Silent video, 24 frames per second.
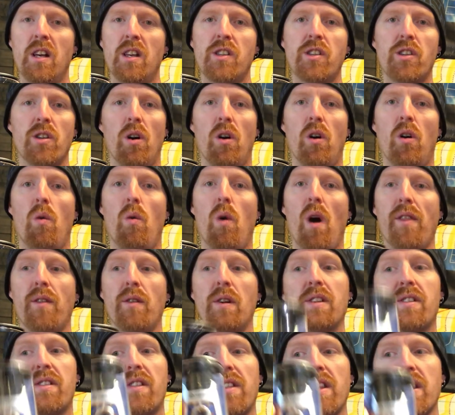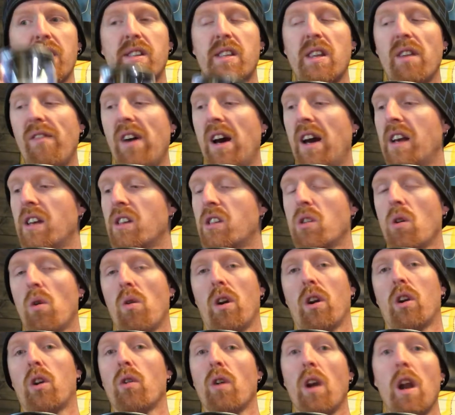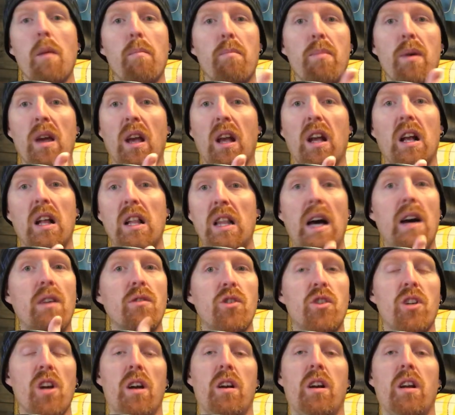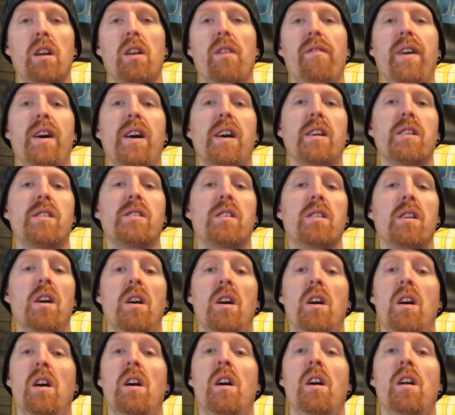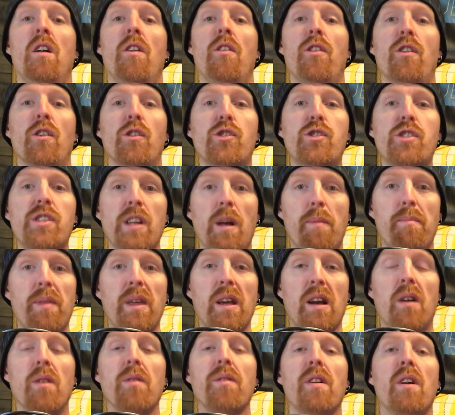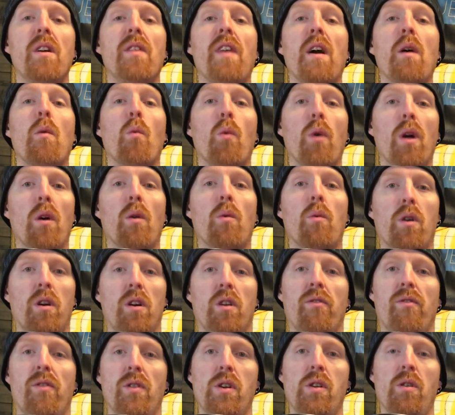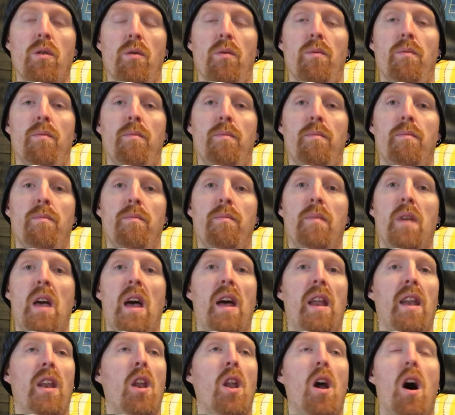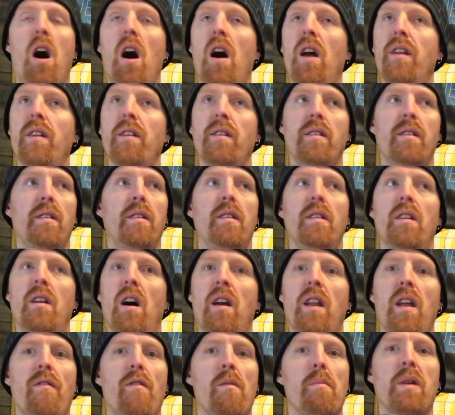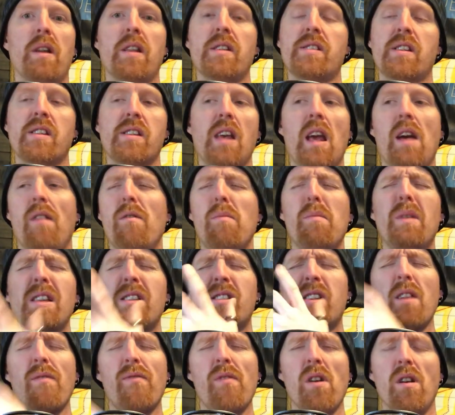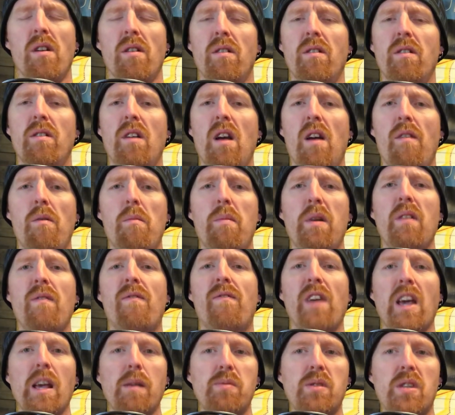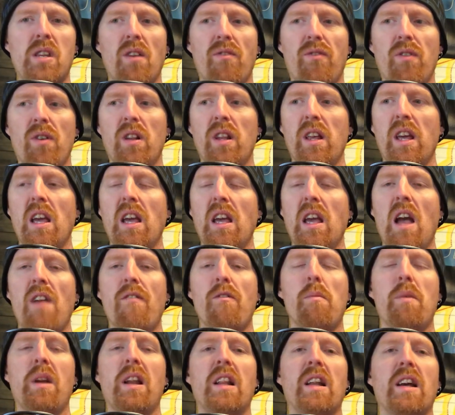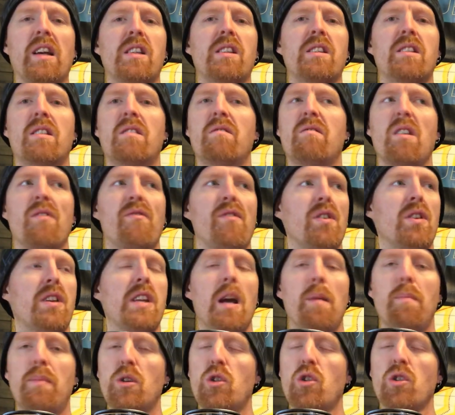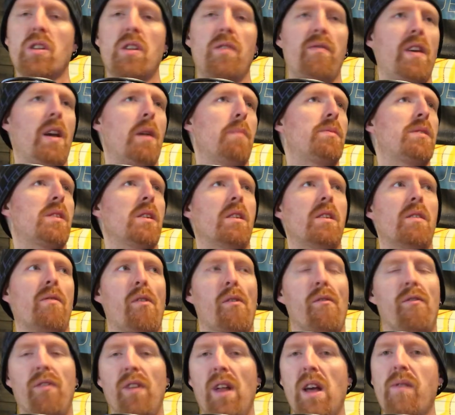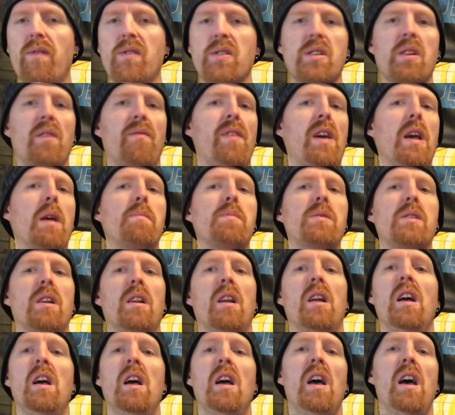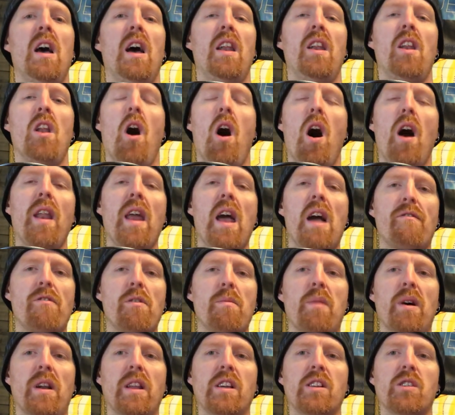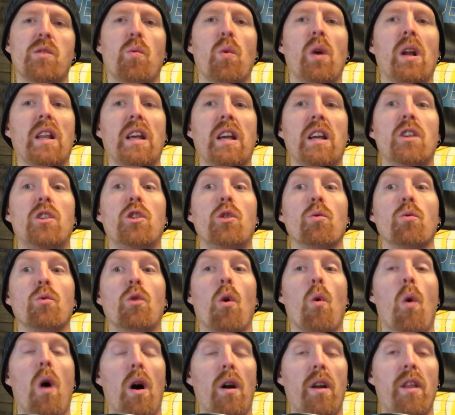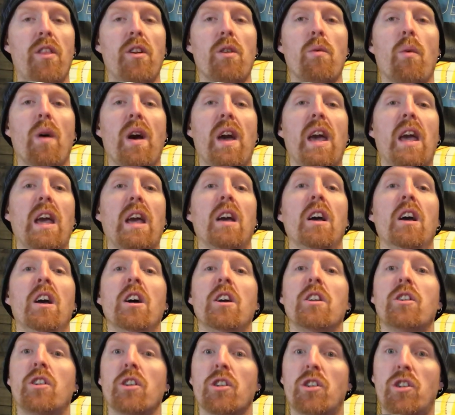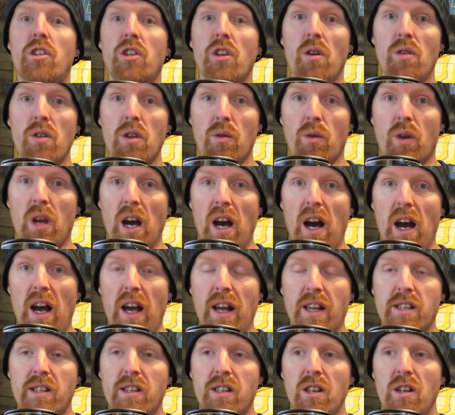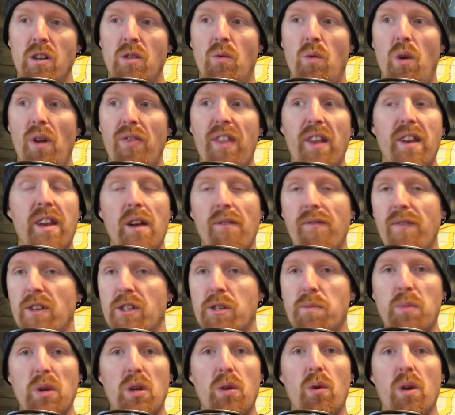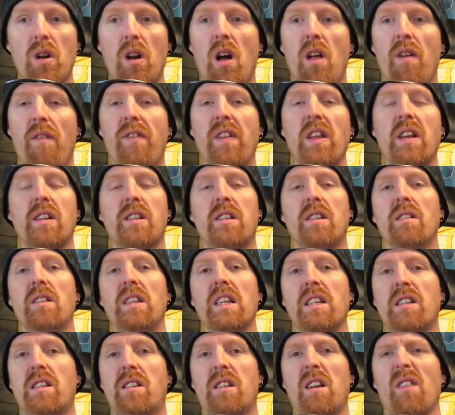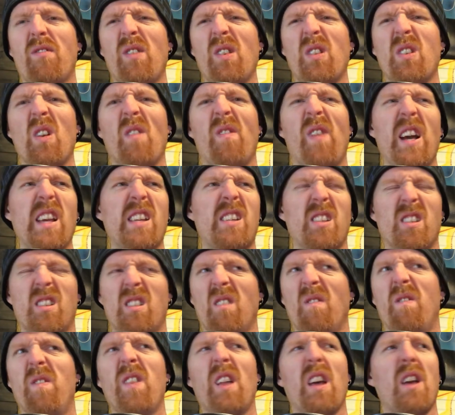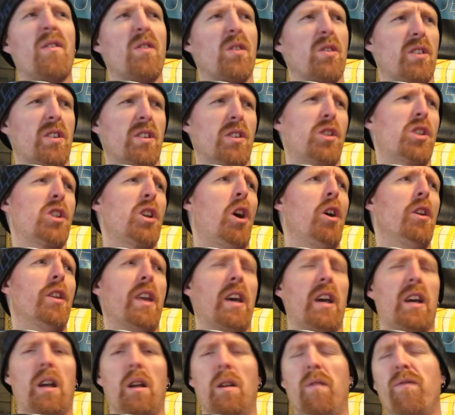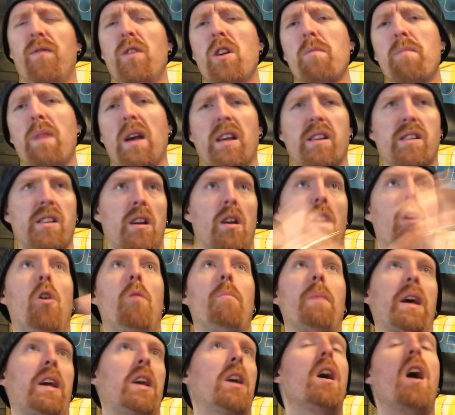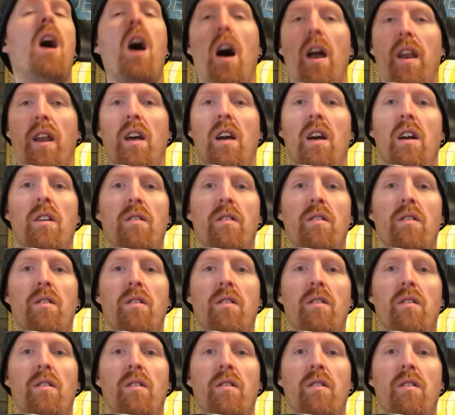So whether it's this device or a great big cloud chucking device, there's something out there that will work for you. And not everybody's different. Everybody vapes differently. Everybody likes different temperatures of vapes and different flavors of vapes, and not everybody is willing to go out of their way to show you guys what the difference between all of these different devices and flavors and Saltnik and Freebase and oh my God,